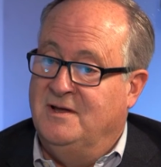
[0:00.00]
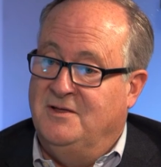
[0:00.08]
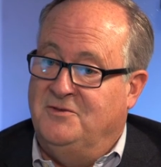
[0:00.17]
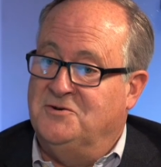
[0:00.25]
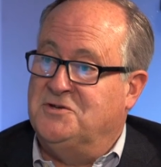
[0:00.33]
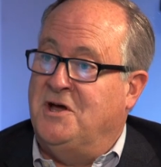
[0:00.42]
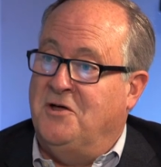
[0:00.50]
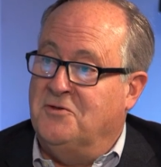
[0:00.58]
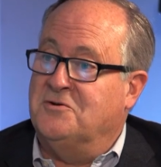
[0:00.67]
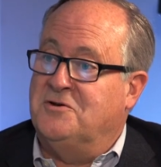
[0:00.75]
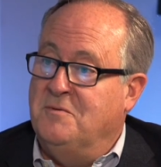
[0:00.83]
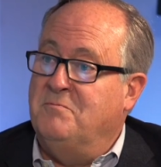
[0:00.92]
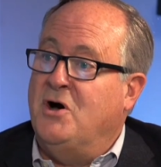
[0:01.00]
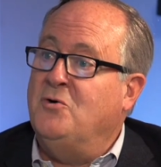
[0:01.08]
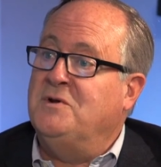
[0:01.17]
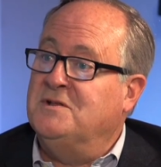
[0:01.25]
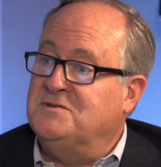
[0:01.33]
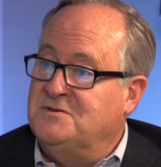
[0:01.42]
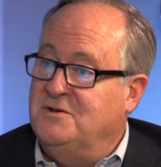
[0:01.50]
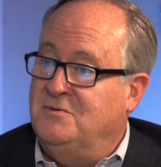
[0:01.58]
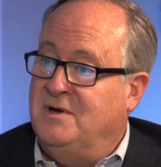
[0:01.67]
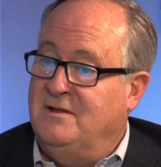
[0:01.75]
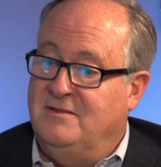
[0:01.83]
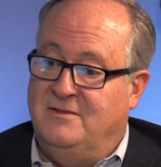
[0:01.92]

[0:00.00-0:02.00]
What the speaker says: there's other components to it.